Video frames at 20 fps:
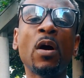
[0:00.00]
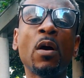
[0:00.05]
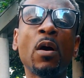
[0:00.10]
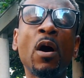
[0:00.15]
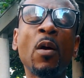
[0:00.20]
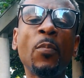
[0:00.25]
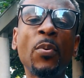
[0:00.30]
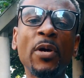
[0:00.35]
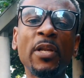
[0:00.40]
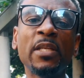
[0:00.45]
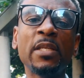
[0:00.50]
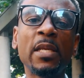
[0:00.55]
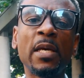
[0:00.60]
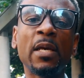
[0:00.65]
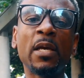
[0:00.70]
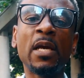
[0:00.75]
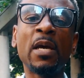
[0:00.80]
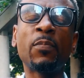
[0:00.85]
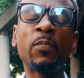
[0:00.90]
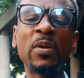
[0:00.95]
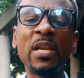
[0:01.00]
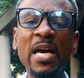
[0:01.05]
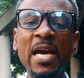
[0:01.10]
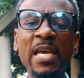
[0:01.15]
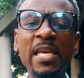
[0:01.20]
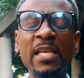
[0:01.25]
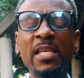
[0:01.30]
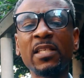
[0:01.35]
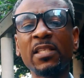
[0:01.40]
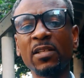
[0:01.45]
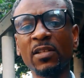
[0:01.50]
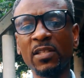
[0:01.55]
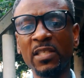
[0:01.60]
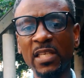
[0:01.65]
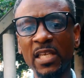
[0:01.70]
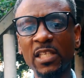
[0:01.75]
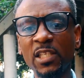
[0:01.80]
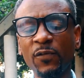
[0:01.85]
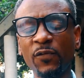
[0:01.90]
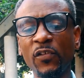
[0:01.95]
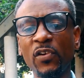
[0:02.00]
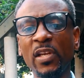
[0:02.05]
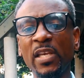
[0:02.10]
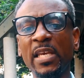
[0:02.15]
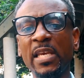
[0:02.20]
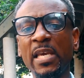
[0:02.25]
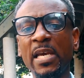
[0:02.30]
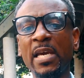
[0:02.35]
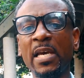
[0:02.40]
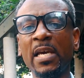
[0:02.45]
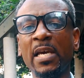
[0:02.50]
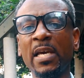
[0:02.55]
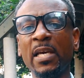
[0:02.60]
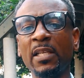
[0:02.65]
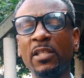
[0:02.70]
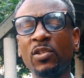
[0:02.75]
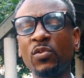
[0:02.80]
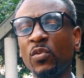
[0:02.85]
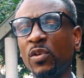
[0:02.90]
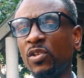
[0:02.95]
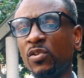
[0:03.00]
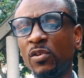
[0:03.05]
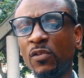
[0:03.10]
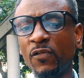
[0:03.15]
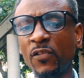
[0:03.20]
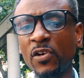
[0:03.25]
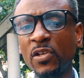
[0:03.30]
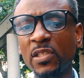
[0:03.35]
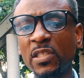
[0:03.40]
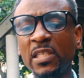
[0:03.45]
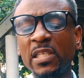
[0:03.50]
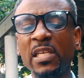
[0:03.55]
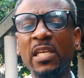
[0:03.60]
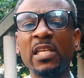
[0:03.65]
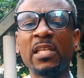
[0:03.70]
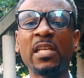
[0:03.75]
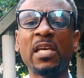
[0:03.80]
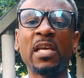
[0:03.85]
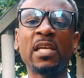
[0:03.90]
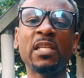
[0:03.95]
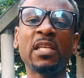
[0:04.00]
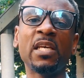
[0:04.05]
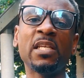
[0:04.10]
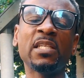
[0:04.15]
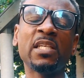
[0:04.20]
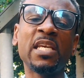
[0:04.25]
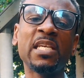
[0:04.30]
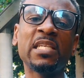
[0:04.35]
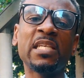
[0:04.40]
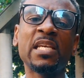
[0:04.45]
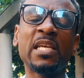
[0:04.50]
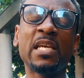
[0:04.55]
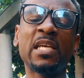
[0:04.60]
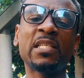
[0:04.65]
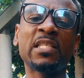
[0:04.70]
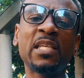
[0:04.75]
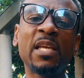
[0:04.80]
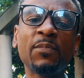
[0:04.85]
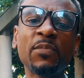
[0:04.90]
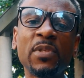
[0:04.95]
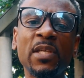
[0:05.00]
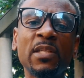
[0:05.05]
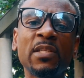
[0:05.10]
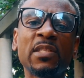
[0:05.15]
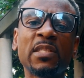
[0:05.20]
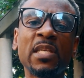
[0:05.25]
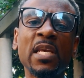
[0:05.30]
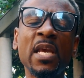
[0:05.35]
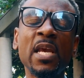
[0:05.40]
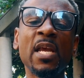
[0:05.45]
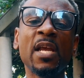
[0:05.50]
upon applying successfully to a university and getting acceptance,